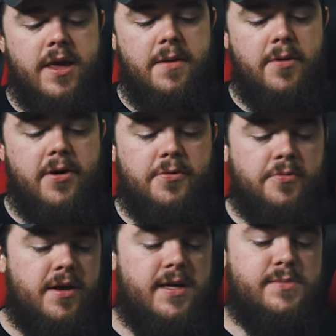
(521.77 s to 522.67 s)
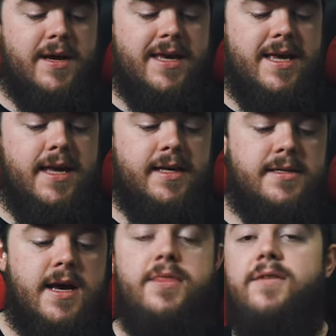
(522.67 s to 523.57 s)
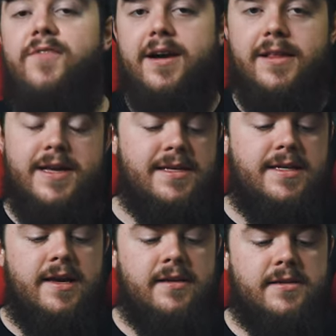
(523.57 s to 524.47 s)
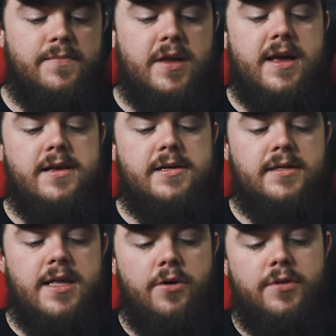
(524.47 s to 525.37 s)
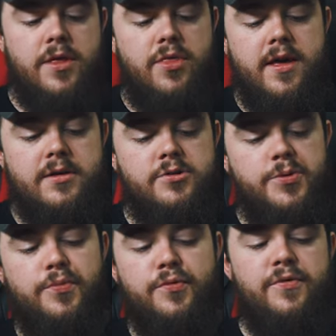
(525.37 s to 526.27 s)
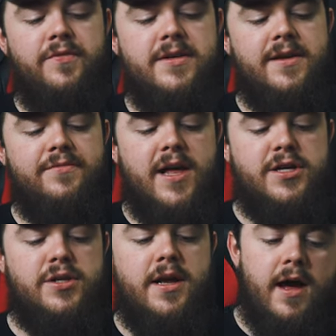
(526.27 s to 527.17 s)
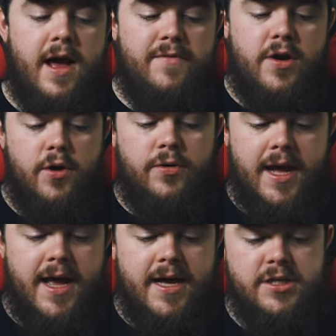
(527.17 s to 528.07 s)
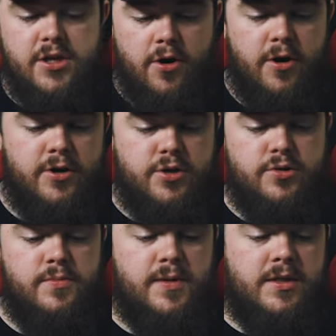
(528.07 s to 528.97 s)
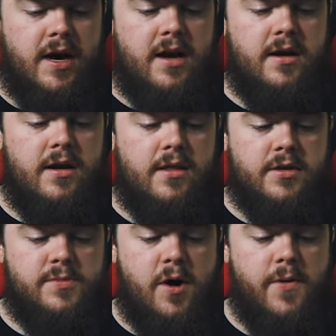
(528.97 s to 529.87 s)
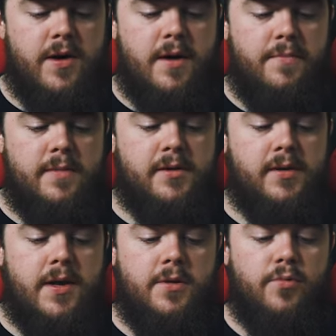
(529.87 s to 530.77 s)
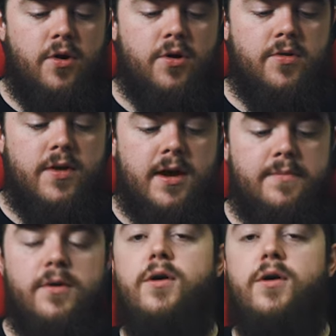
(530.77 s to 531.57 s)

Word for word: KeyBar to organize my keys. And then finally, he's seeking something. He says, the only thing to improve is a flashlight. I have an Olight SR2 baton, the small one. I'm probably wrong on the name.